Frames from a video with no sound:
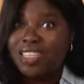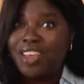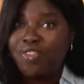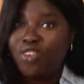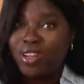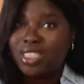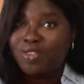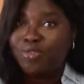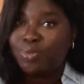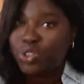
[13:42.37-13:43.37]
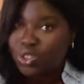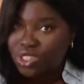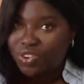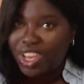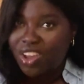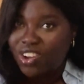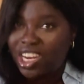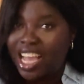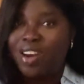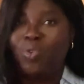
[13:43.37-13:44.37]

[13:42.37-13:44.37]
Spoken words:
that you've gotten from tutoring online